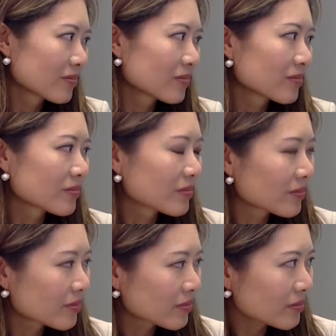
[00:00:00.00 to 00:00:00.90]

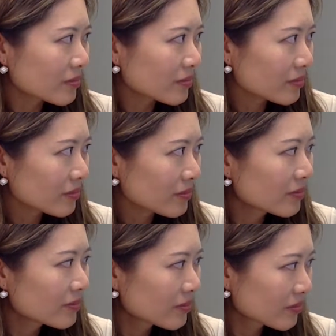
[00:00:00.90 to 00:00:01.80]

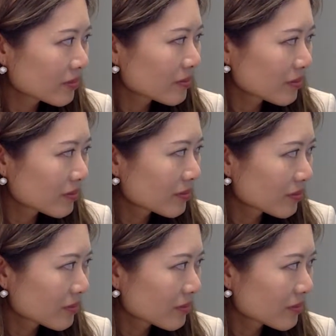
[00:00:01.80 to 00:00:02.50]
This person isn't speaking.